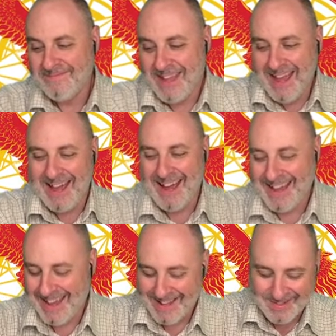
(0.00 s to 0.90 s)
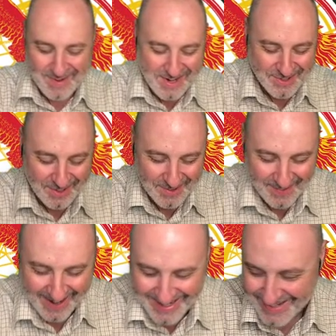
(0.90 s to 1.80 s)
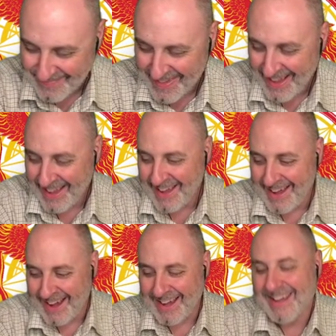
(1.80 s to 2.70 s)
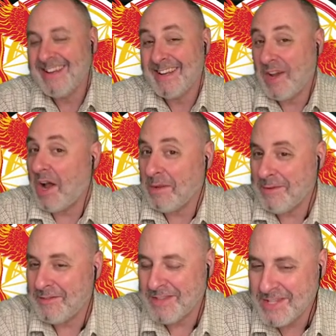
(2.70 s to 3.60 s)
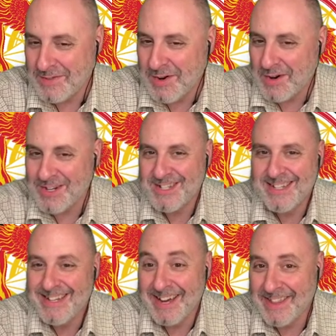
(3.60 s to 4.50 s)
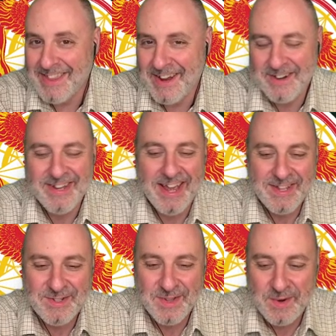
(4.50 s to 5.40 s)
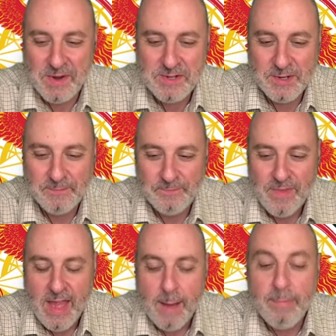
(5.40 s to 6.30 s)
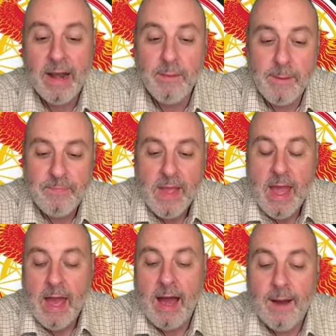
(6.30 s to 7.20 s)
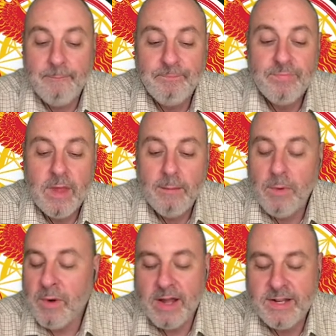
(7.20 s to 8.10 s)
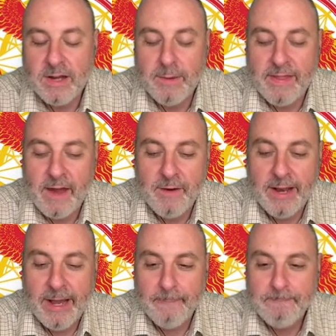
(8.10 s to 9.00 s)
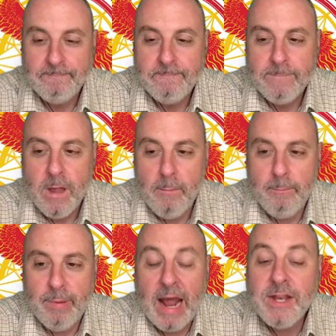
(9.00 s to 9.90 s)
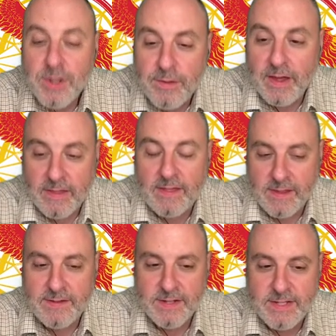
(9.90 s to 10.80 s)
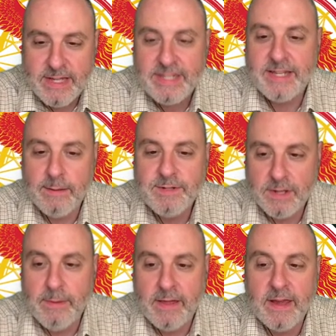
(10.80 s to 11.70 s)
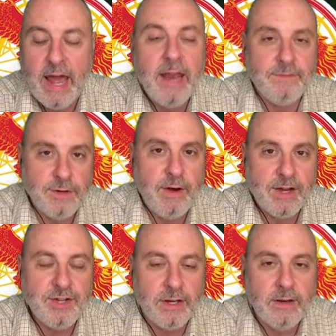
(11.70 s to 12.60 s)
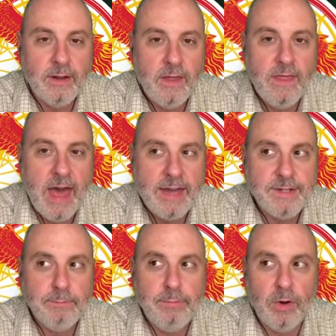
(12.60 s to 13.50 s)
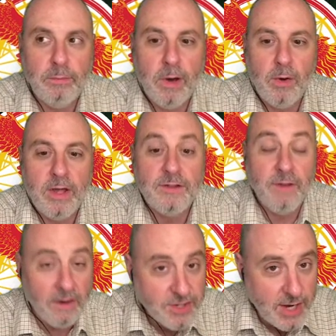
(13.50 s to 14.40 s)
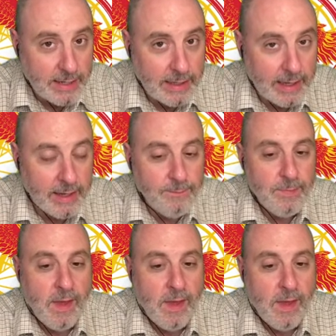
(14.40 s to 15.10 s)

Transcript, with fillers: Ah, uh, yes, Rachel, you're right. Uh, Gollum of, is, of course, not there to answer the question. But anyway, um, but we're not talking about that right now. But I do think that this is this seems to me the kind of direction that Bilbo is very gently